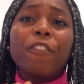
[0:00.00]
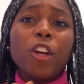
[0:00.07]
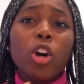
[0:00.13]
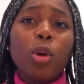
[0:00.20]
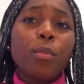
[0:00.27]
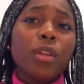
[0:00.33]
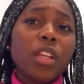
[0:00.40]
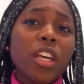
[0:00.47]

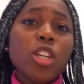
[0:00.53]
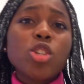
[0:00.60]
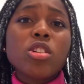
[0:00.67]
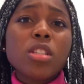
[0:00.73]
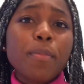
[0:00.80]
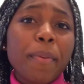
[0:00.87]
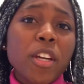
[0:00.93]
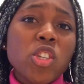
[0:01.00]
communication
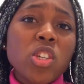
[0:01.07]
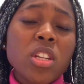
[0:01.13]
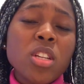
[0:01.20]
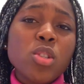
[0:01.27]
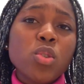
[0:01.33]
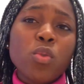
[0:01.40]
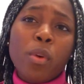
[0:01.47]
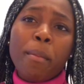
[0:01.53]

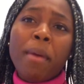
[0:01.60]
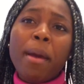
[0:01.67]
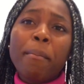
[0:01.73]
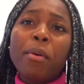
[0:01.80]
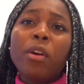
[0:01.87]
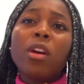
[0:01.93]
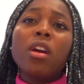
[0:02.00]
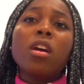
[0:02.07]
specialist to
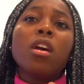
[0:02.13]
remember